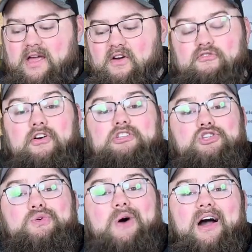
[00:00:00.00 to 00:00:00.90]
for
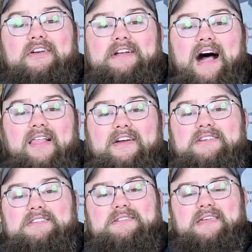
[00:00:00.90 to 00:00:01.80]

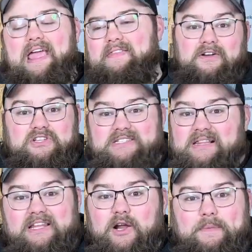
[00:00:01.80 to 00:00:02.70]
$200 and just a
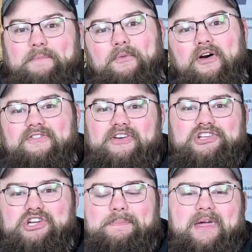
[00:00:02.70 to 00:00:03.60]
little bit more for
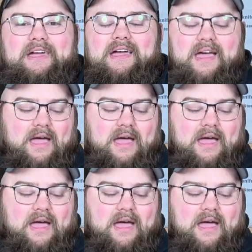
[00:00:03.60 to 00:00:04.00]
shipping.